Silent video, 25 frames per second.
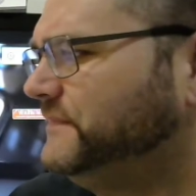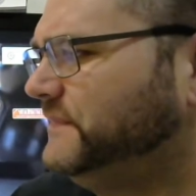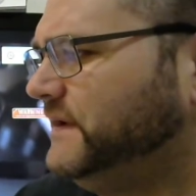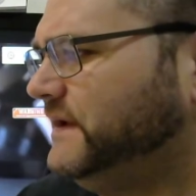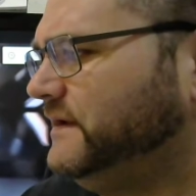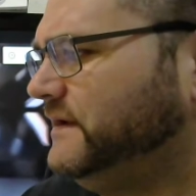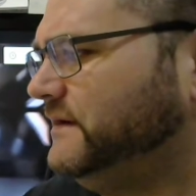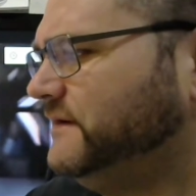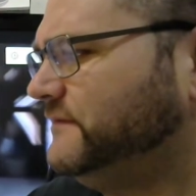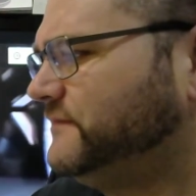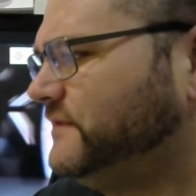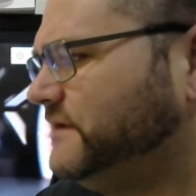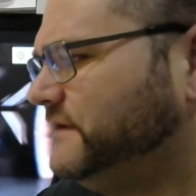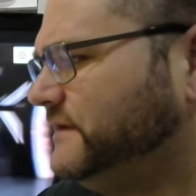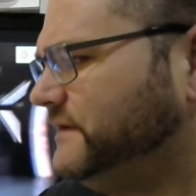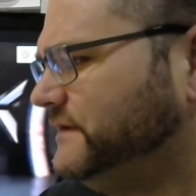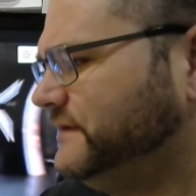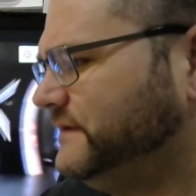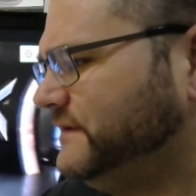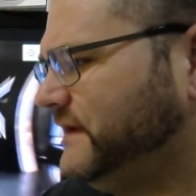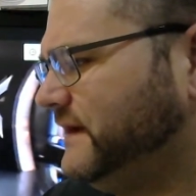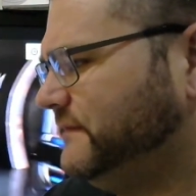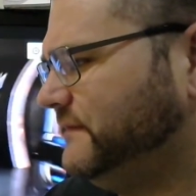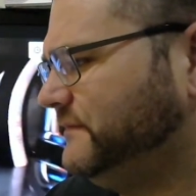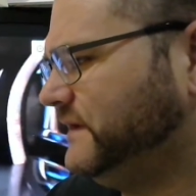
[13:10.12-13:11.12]
and I've got it
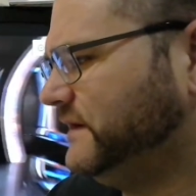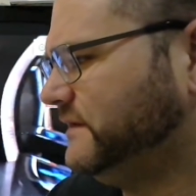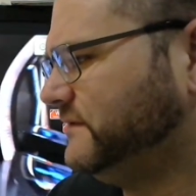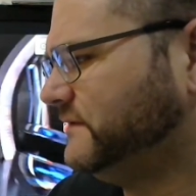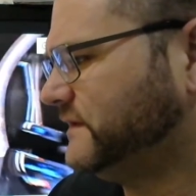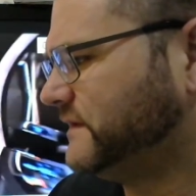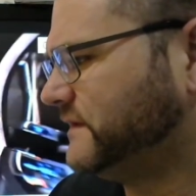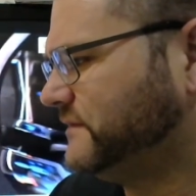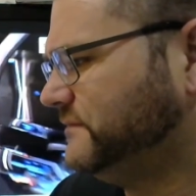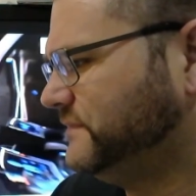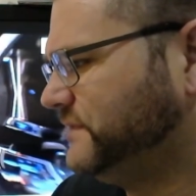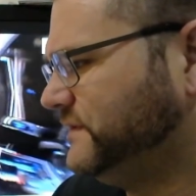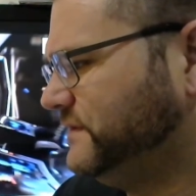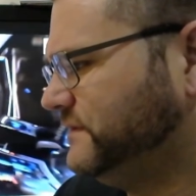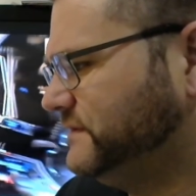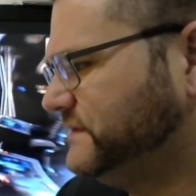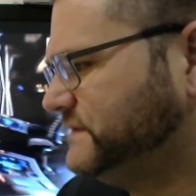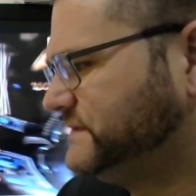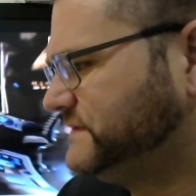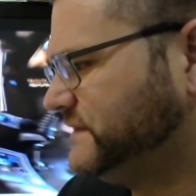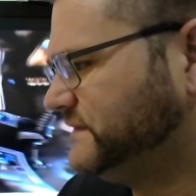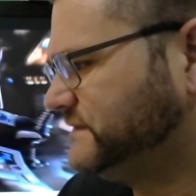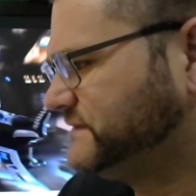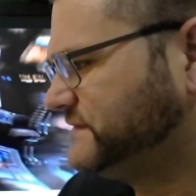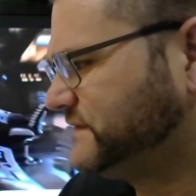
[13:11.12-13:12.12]
happening on the computer,
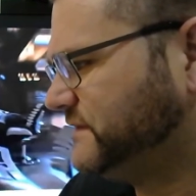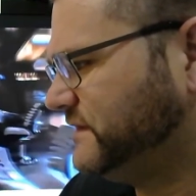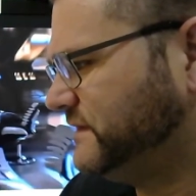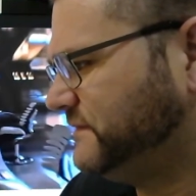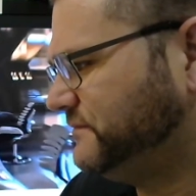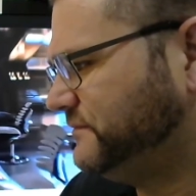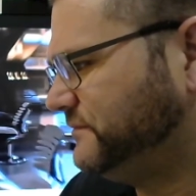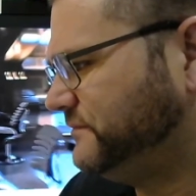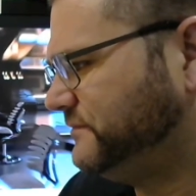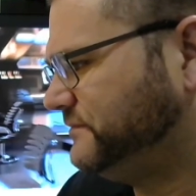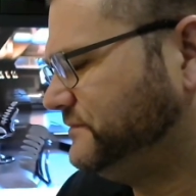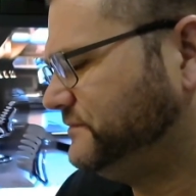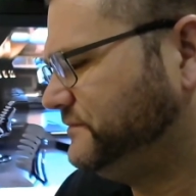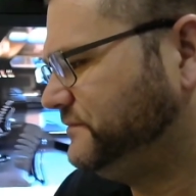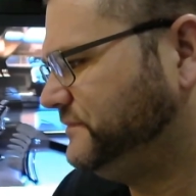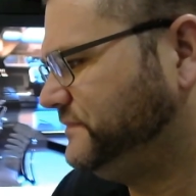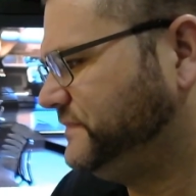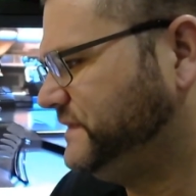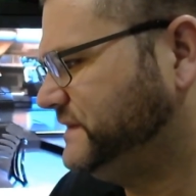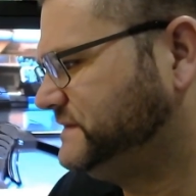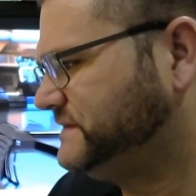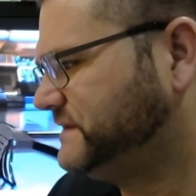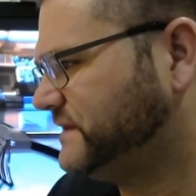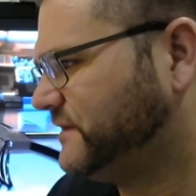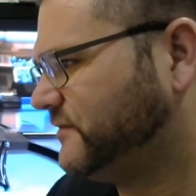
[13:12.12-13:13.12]
so it's got
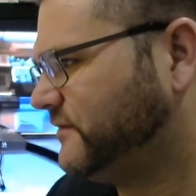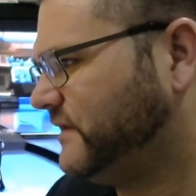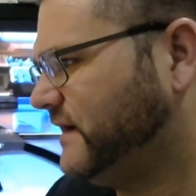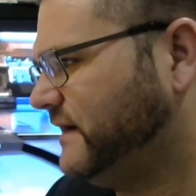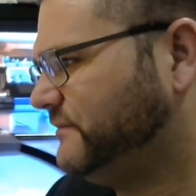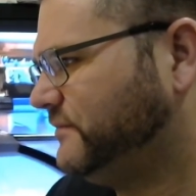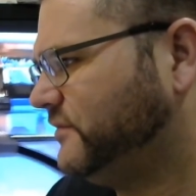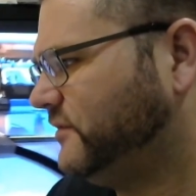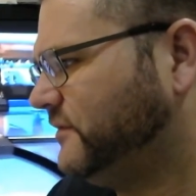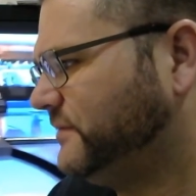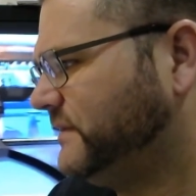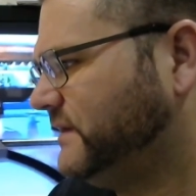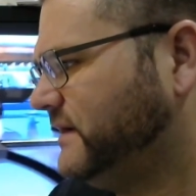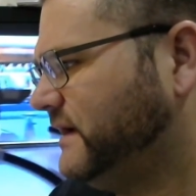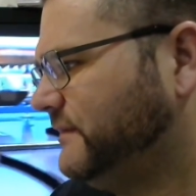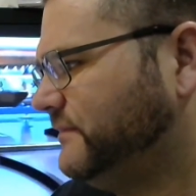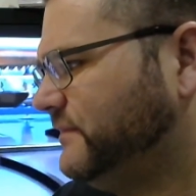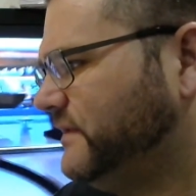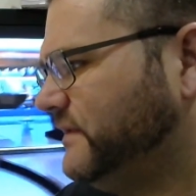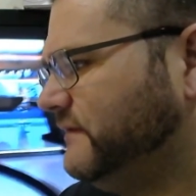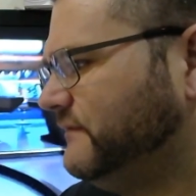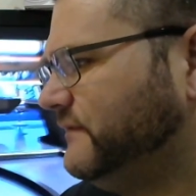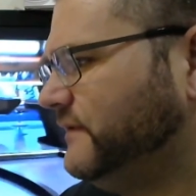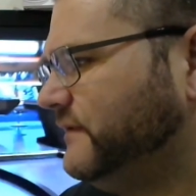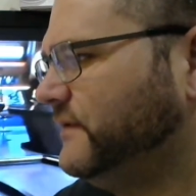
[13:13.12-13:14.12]
bits of crap popping up
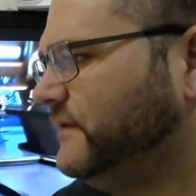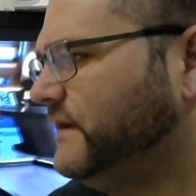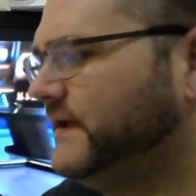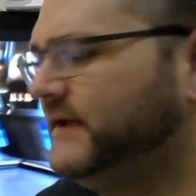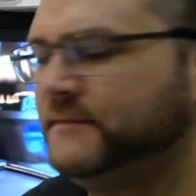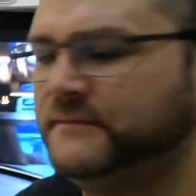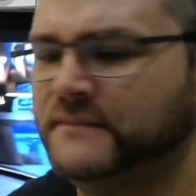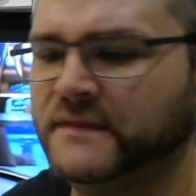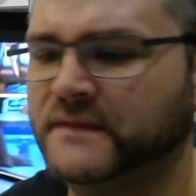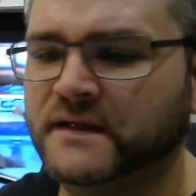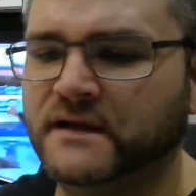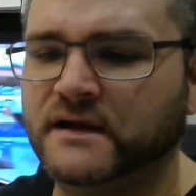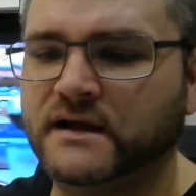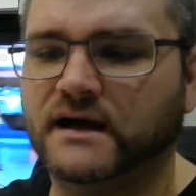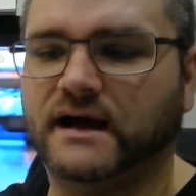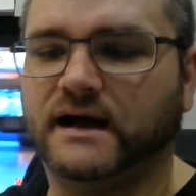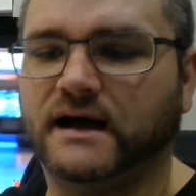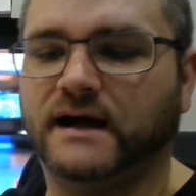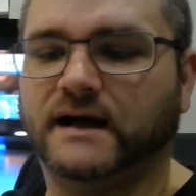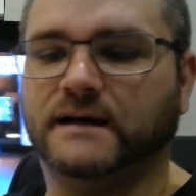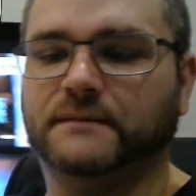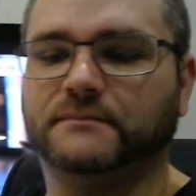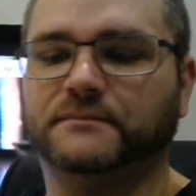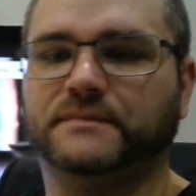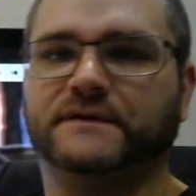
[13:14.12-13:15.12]
everywhere.
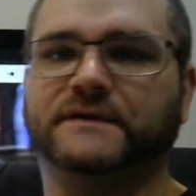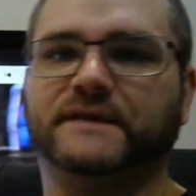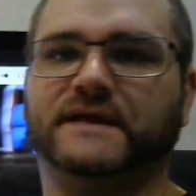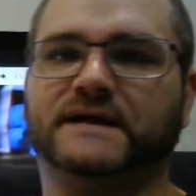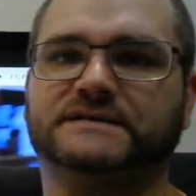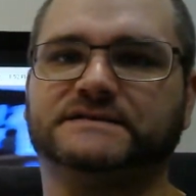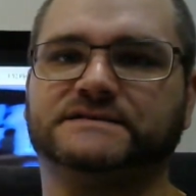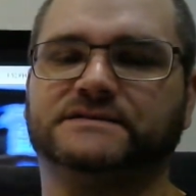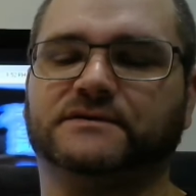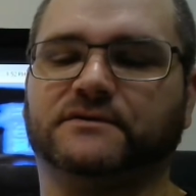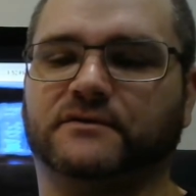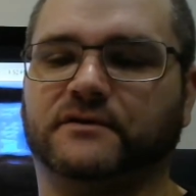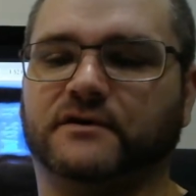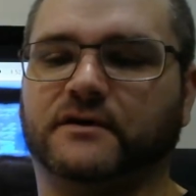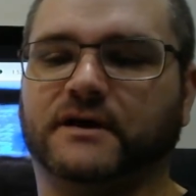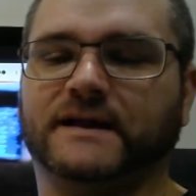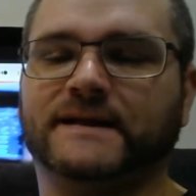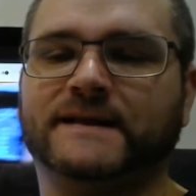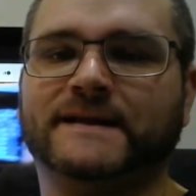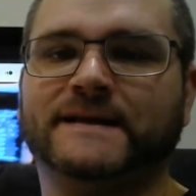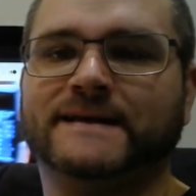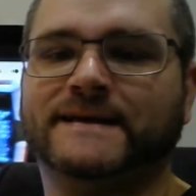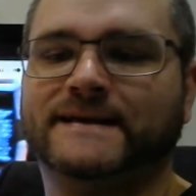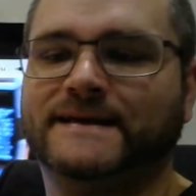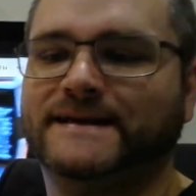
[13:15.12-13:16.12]
Um, but that's alright.
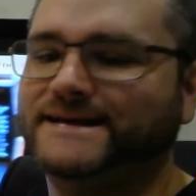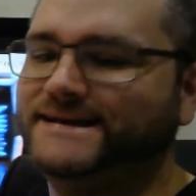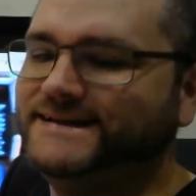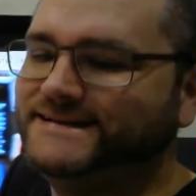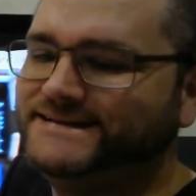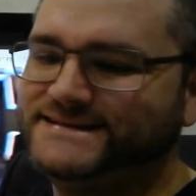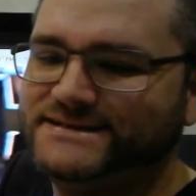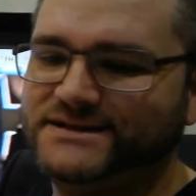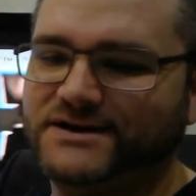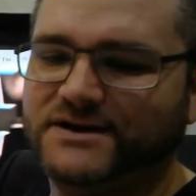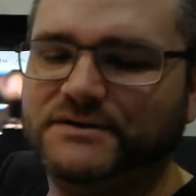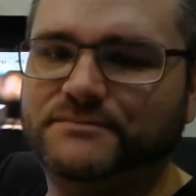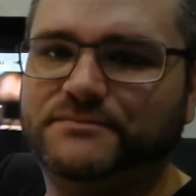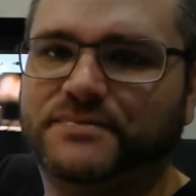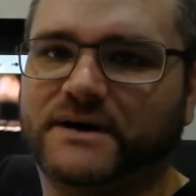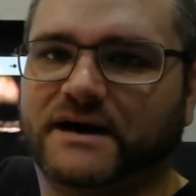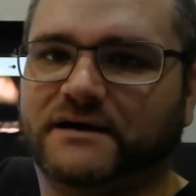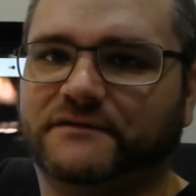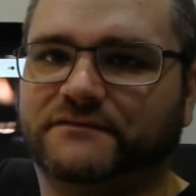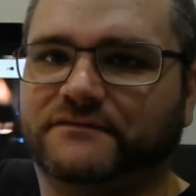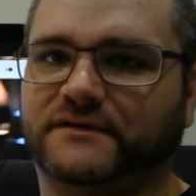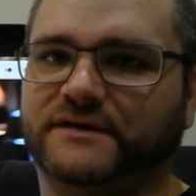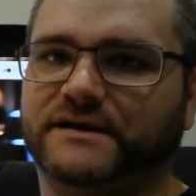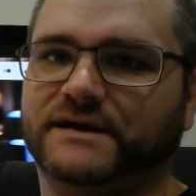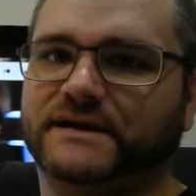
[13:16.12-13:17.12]
It's no
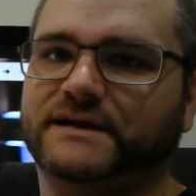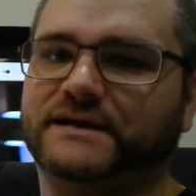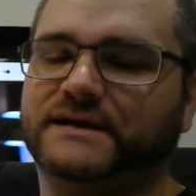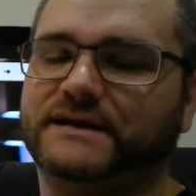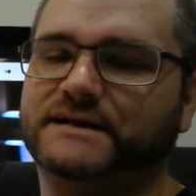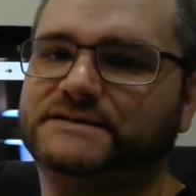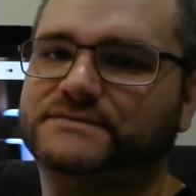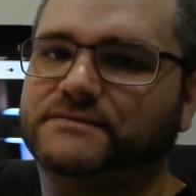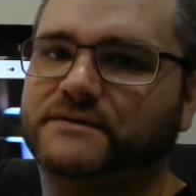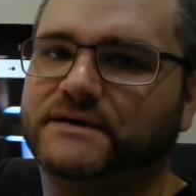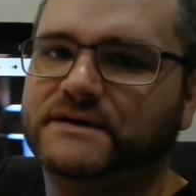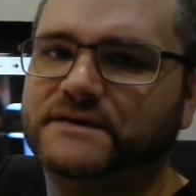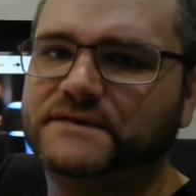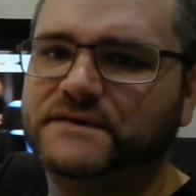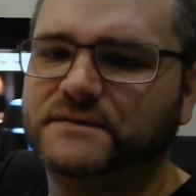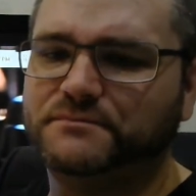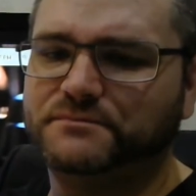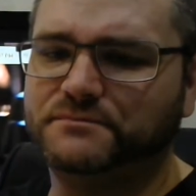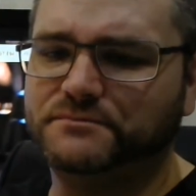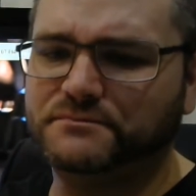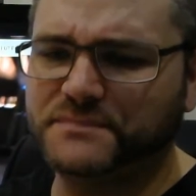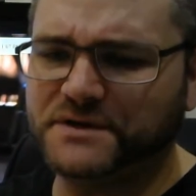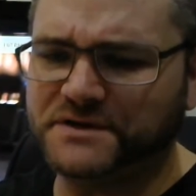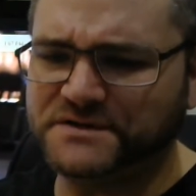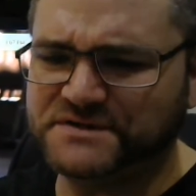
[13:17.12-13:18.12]
buffering. It's one of the
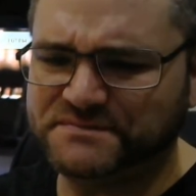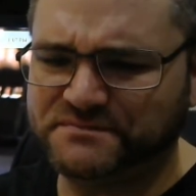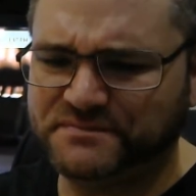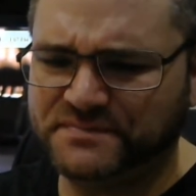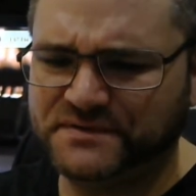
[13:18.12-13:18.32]
most